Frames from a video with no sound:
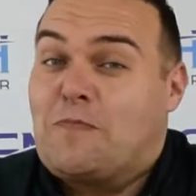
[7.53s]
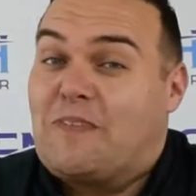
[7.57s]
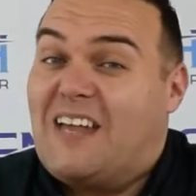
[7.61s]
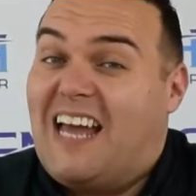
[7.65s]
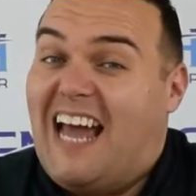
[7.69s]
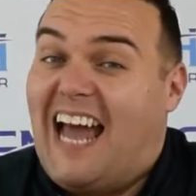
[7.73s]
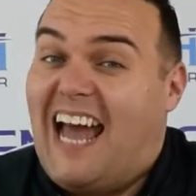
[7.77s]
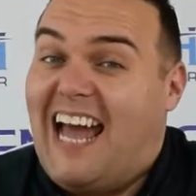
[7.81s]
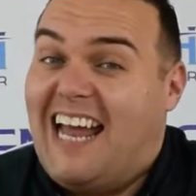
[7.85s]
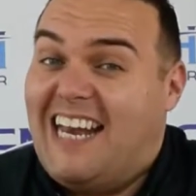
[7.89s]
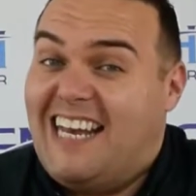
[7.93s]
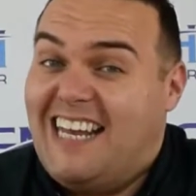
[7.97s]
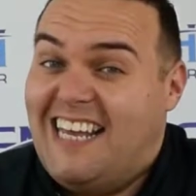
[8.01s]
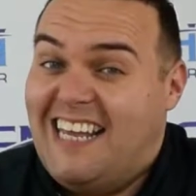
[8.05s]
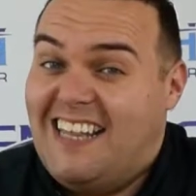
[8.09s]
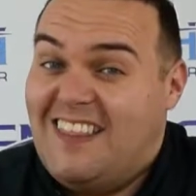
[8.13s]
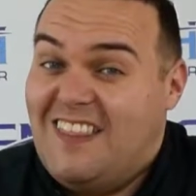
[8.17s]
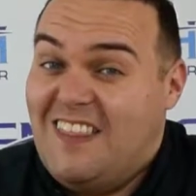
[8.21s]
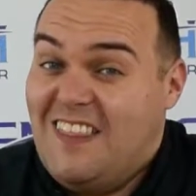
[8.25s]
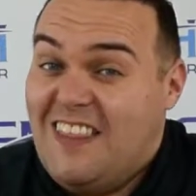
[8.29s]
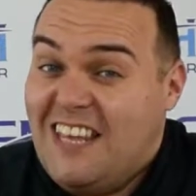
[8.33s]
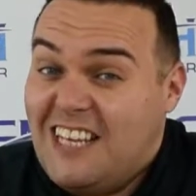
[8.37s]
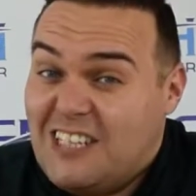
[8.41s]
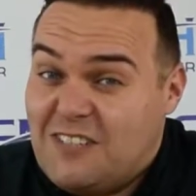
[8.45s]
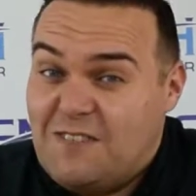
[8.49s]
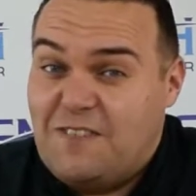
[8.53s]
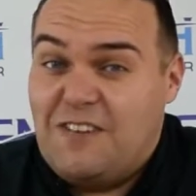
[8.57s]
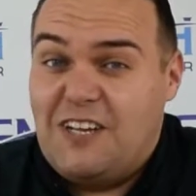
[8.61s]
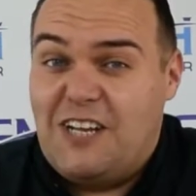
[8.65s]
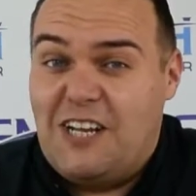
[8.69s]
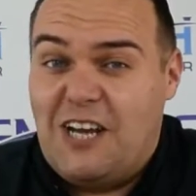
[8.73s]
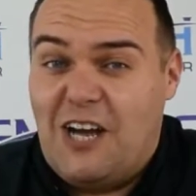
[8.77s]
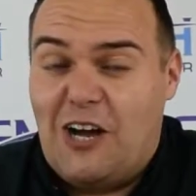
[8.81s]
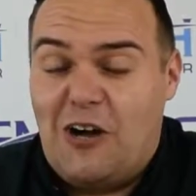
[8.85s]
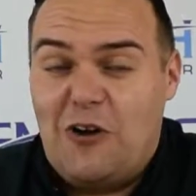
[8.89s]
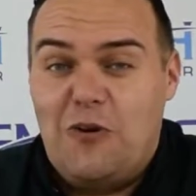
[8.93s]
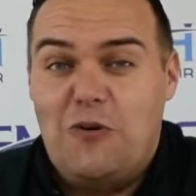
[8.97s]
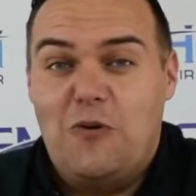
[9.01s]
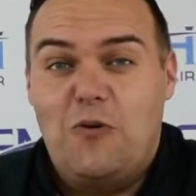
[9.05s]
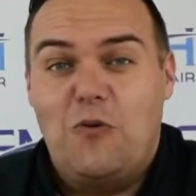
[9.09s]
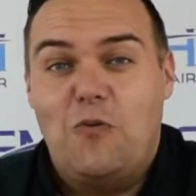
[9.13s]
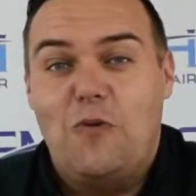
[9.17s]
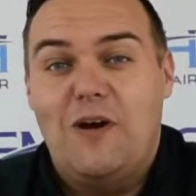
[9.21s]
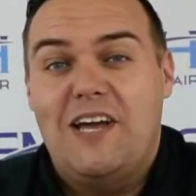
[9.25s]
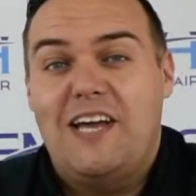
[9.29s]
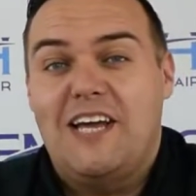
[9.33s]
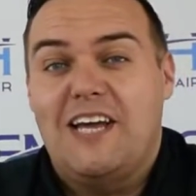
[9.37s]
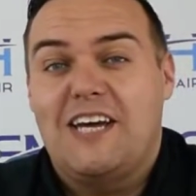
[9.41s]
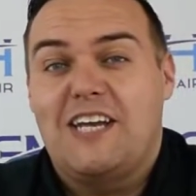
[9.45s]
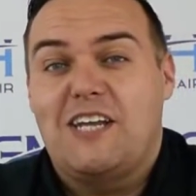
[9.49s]
And in this video,
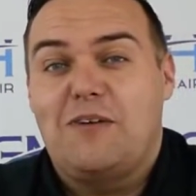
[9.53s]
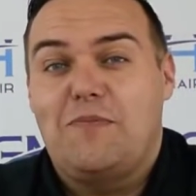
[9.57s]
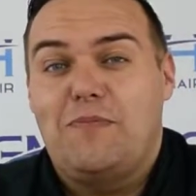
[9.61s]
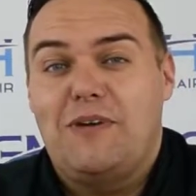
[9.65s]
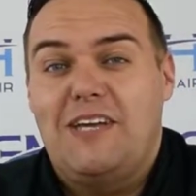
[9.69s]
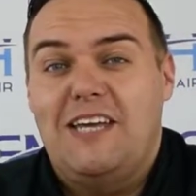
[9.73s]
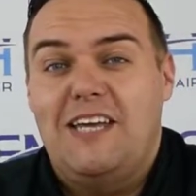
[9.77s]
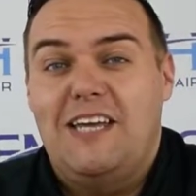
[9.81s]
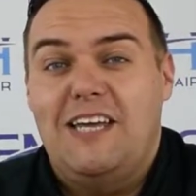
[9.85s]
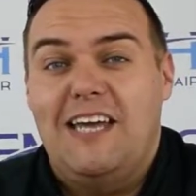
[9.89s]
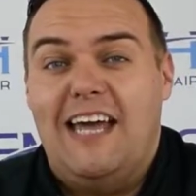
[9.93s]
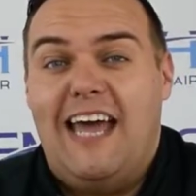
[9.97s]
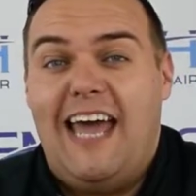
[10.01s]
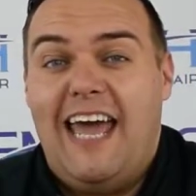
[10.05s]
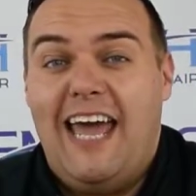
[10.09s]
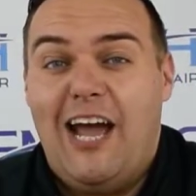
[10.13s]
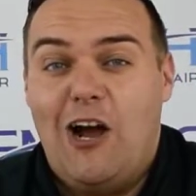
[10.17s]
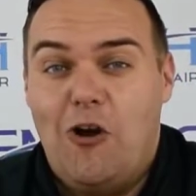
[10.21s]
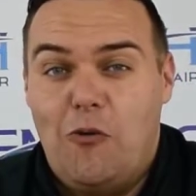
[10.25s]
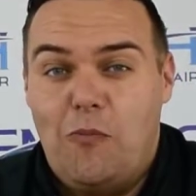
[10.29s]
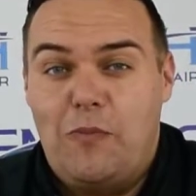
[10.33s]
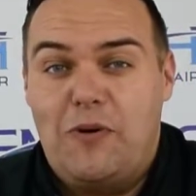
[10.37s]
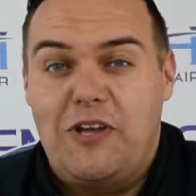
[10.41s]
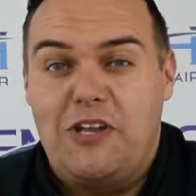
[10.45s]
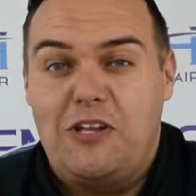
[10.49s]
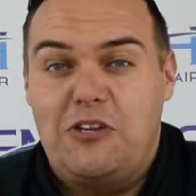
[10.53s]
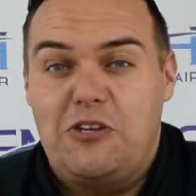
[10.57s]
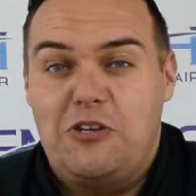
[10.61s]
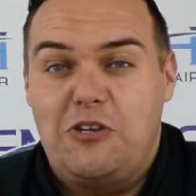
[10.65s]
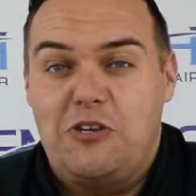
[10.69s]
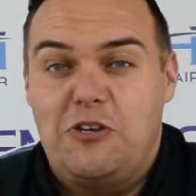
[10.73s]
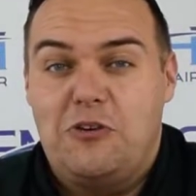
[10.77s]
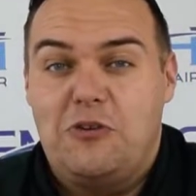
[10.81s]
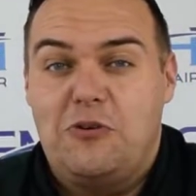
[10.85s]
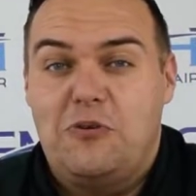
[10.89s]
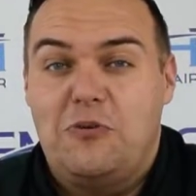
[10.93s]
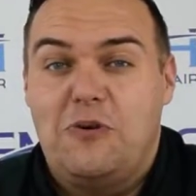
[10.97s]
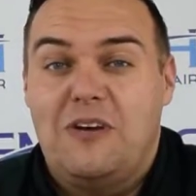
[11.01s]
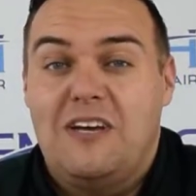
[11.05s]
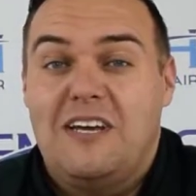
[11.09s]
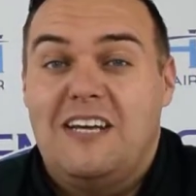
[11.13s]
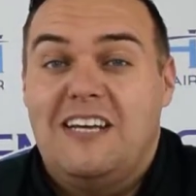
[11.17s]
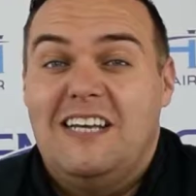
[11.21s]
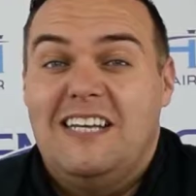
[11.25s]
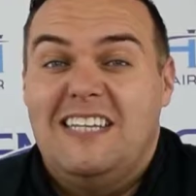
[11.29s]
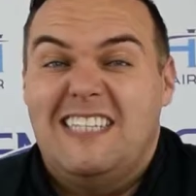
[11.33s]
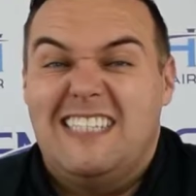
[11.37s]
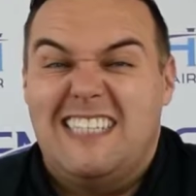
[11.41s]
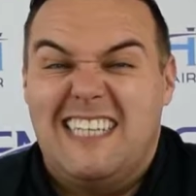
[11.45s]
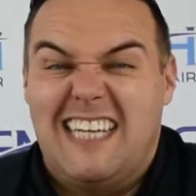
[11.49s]
we're going to be helping you
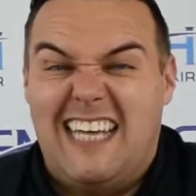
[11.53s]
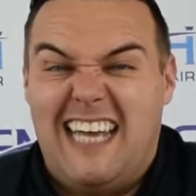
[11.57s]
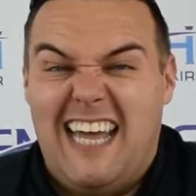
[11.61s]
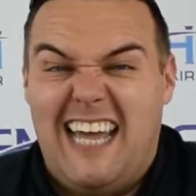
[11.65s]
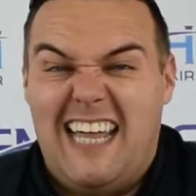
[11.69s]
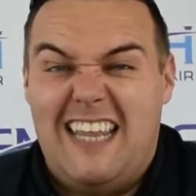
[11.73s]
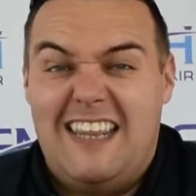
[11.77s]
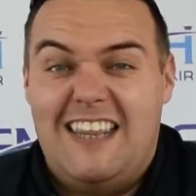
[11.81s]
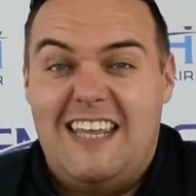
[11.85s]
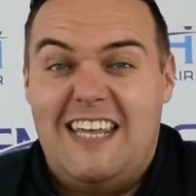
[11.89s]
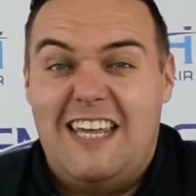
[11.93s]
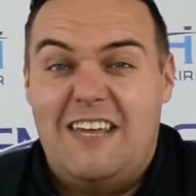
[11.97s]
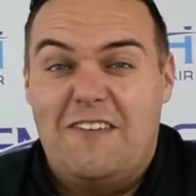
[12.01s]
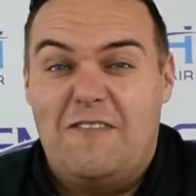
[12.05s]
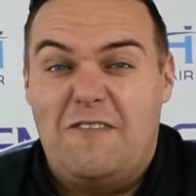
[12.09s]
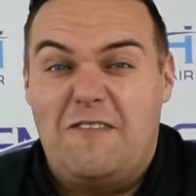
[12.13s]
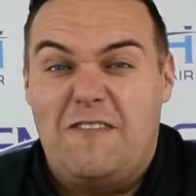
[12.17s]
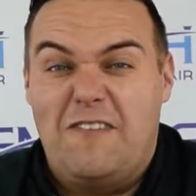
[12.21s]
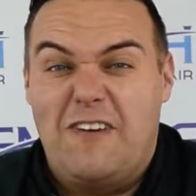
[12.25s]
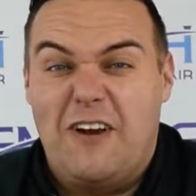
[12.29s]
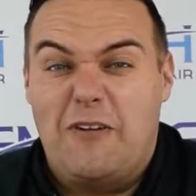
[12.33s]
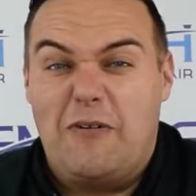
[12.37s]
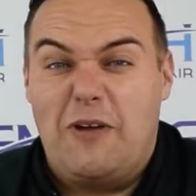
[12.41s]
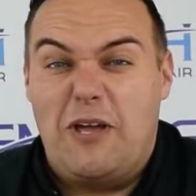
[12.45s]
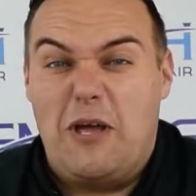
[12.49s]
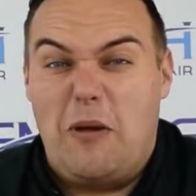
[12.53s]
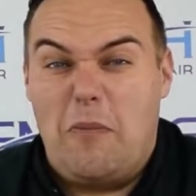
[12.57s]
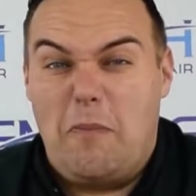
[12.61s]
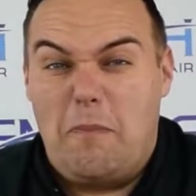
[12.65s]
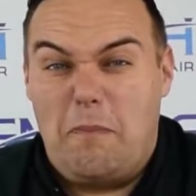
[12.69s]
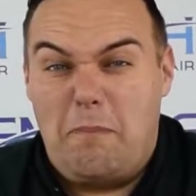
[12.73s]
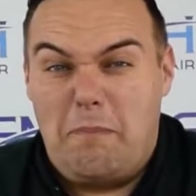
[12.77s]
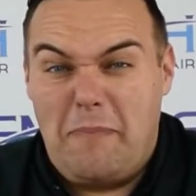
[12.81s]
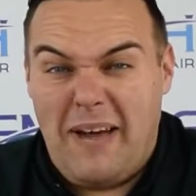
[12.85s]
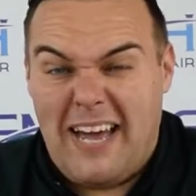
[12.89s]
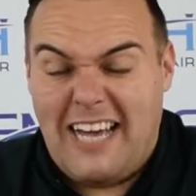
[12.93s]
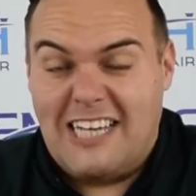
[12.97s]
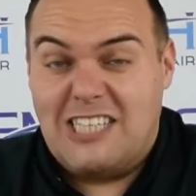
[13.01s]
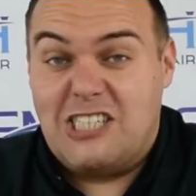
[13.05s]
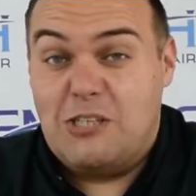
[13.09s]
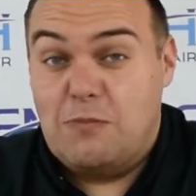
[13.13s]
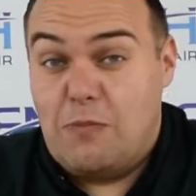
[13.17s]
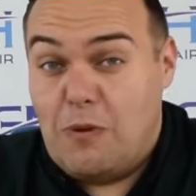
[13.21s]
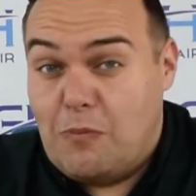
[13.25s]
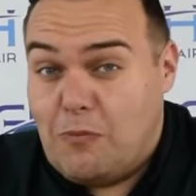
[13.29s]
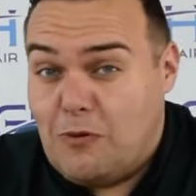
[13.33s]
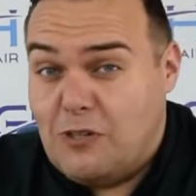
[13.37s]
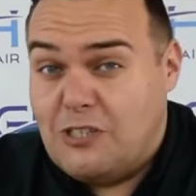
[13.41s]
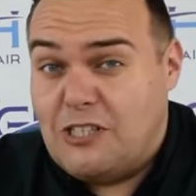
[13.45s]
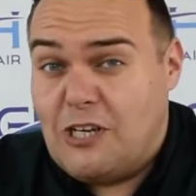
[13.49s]
to get the very
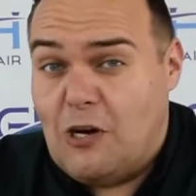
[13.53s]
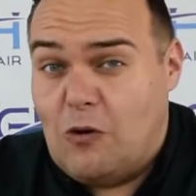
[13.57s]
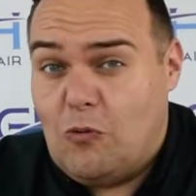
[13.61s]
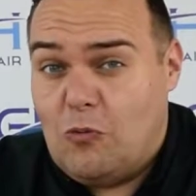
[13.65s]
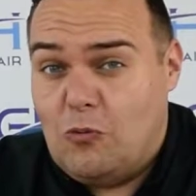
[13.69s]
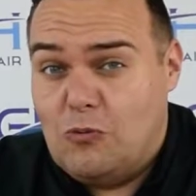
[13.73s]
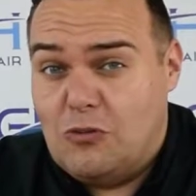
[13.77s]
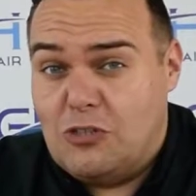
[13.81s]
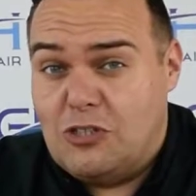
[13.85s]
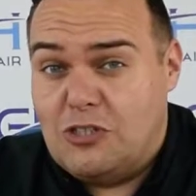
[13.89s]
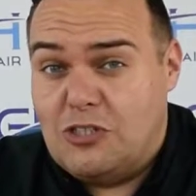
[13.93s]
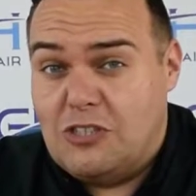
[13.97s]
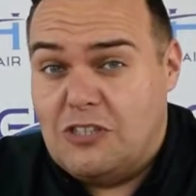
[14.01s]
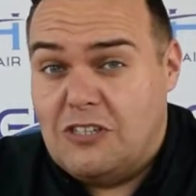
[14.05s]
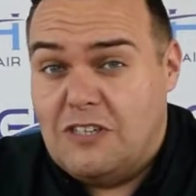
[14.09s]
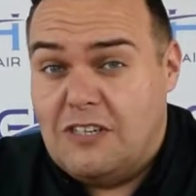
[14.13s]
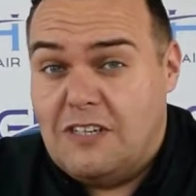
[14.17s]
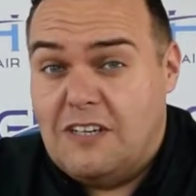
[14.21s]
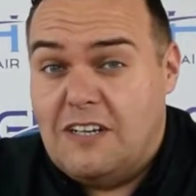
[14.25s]
maximum results